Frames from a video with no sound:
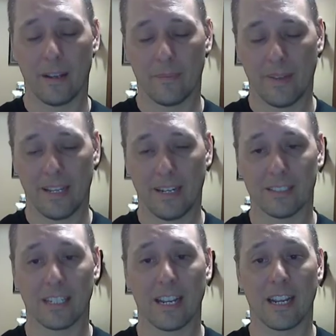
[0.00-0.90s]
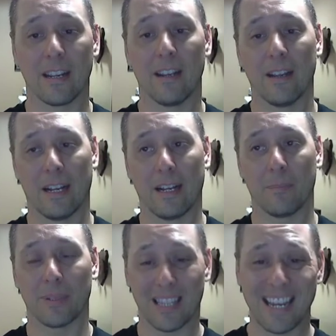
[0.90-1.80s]
is a
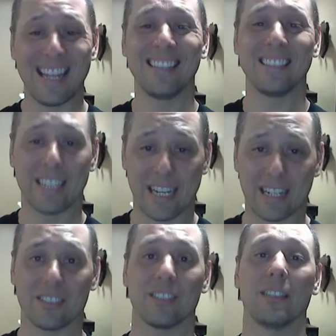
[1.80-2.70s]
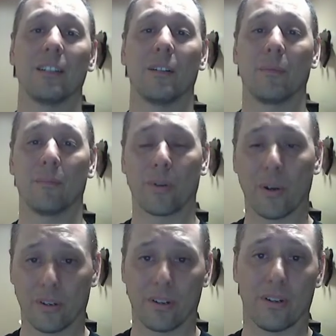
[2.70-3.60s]
plain text
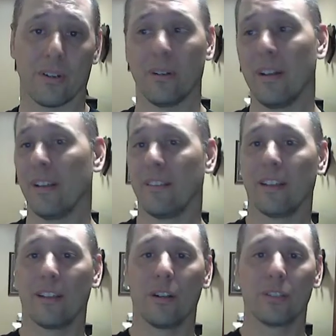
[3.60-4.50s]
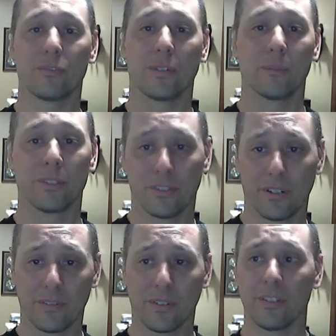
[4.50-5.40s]
protocol that goes from
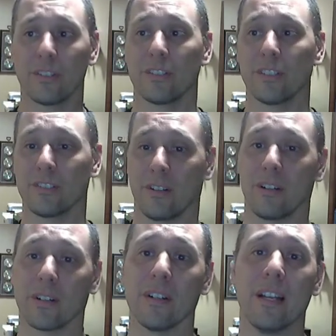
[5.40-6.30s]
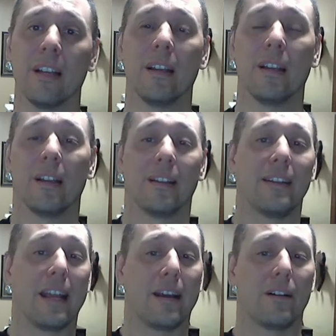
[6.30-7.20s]
server to server.
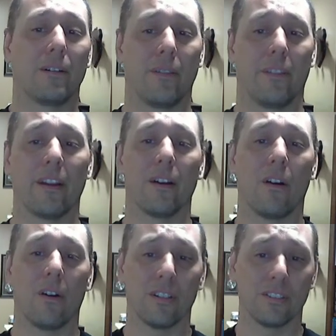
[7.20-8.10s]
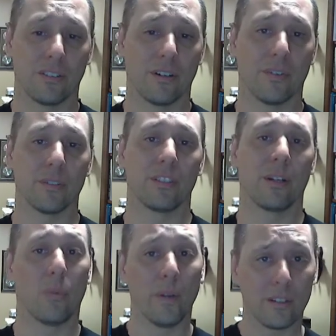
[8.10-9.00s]
Now, there are servers that
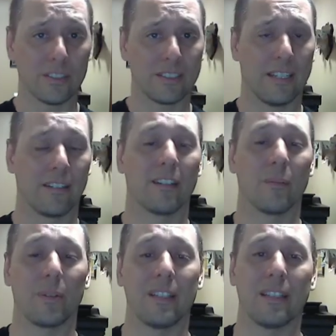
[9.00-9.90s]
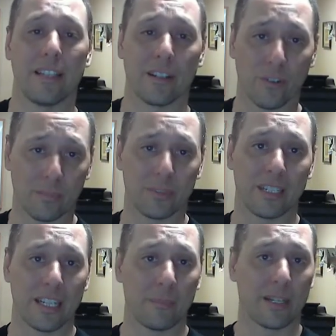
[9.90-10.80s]
will send completely encrypted
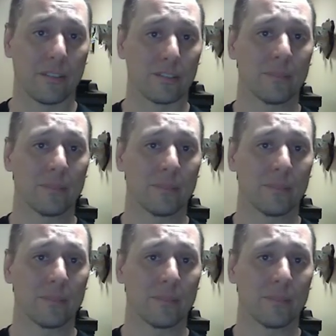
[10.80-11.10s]
emails,